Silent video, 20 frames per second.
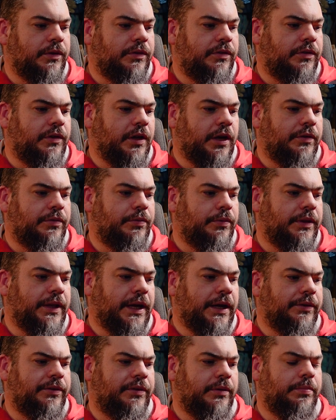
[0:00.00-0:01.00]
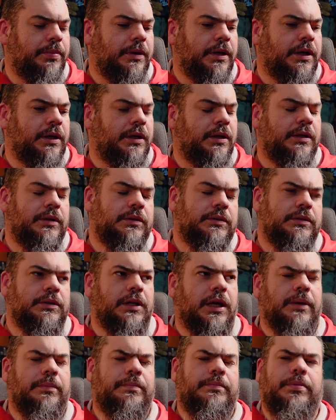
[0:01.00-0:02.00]
with stuff without it being
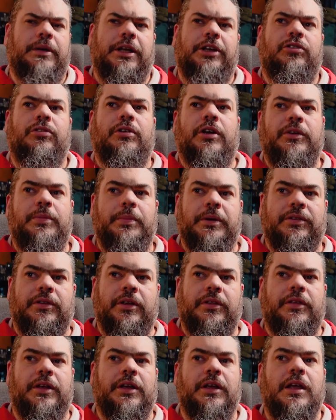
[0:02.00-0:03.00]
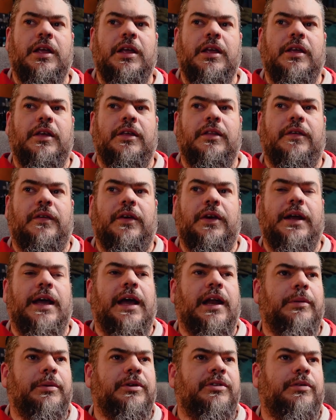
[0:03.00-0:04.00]
like plagiarized, because I think the very
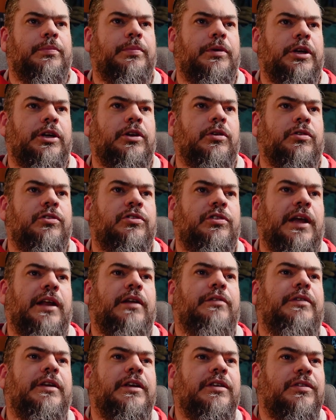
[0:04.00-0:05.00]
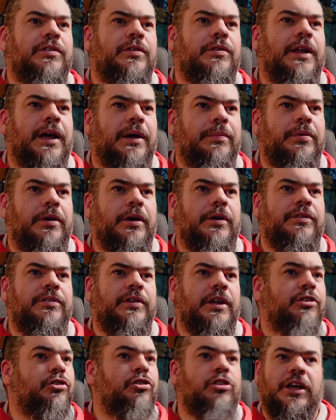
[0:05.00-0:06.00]
element of putting yourself into that
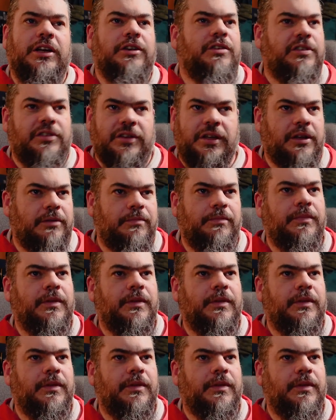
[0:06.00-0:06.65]
process changes it.